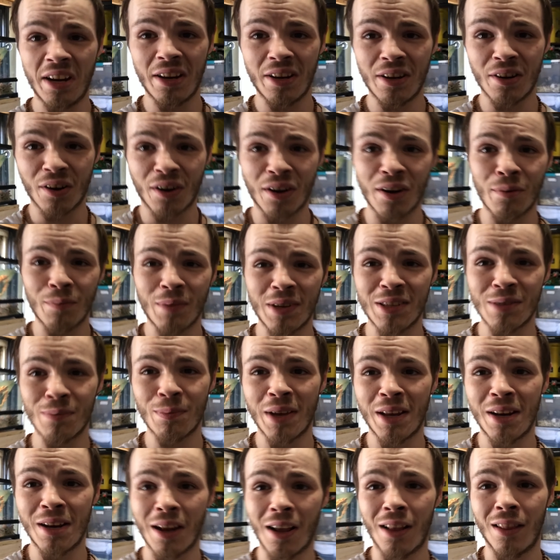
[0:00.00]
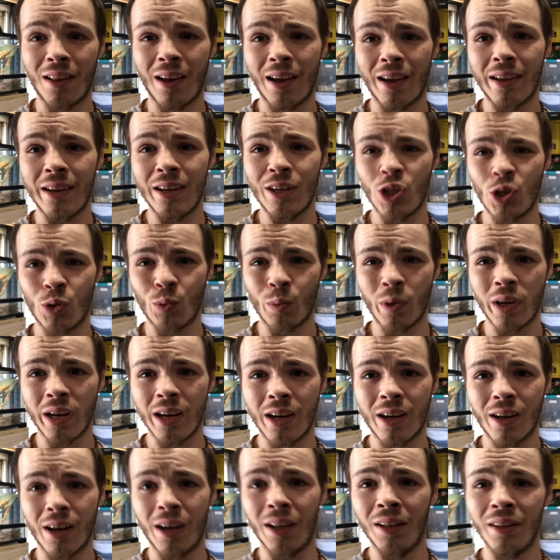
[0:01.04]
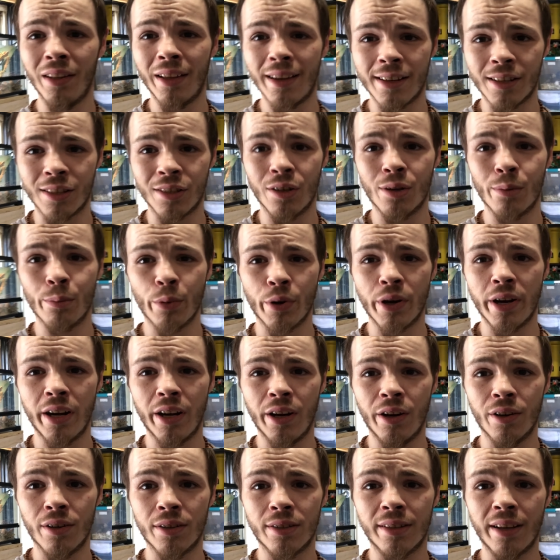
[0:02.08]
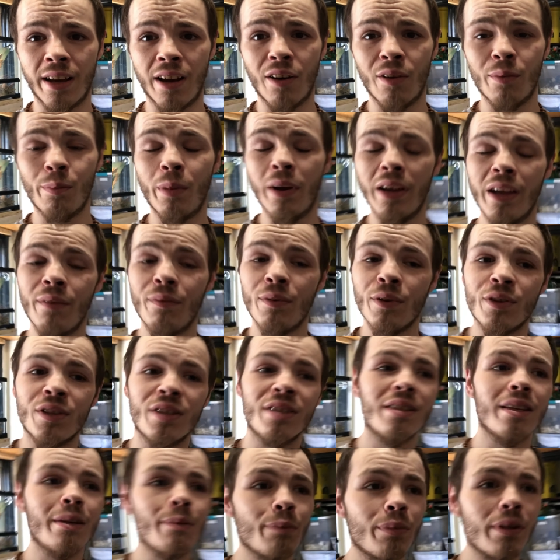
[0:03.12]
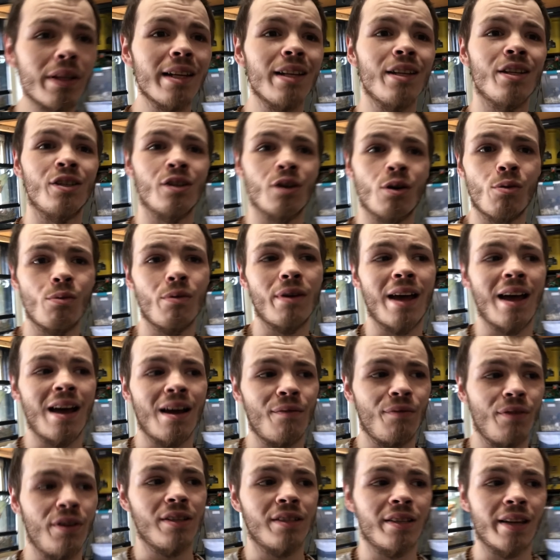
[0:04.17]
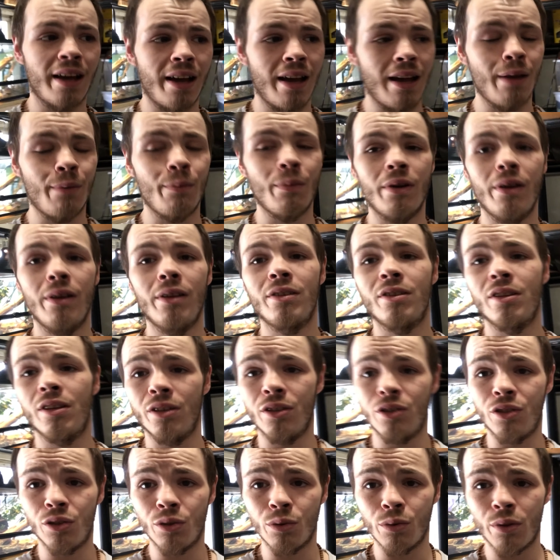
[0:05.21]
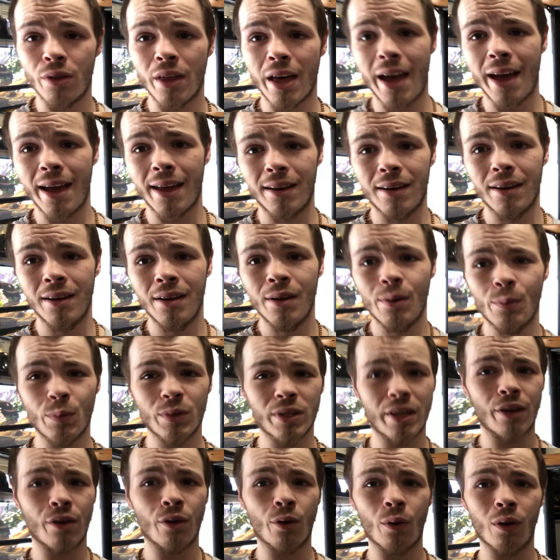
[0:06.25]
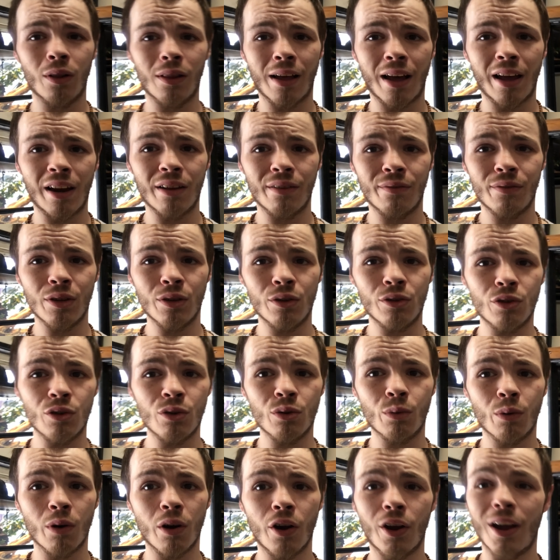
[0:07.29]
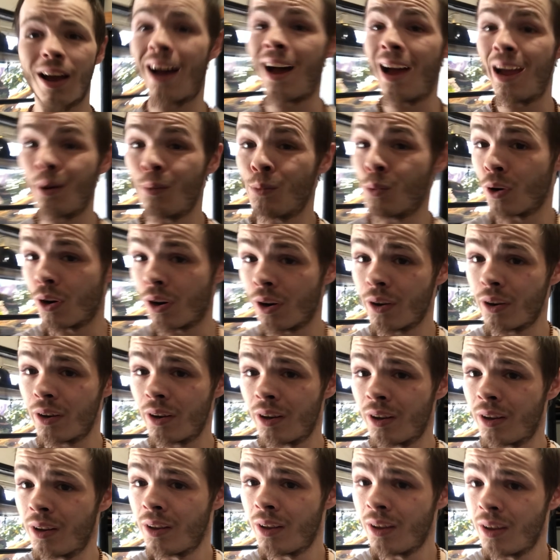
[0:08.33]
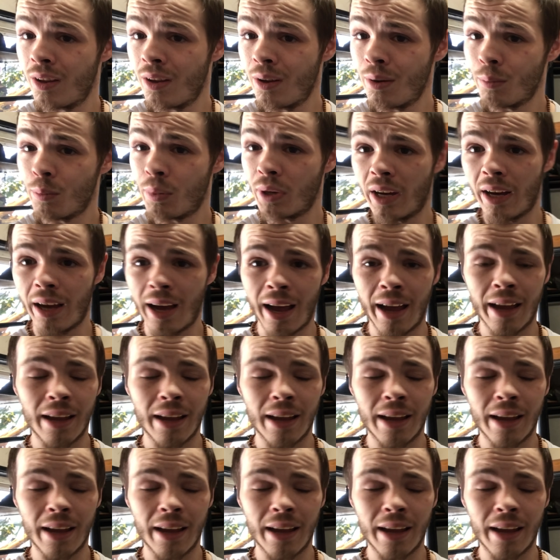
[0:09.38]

you're going to be spending a lot each week unless you're breeding yourself. But if you simply don't have the time to do that, because I know a lot of you do work, I work, but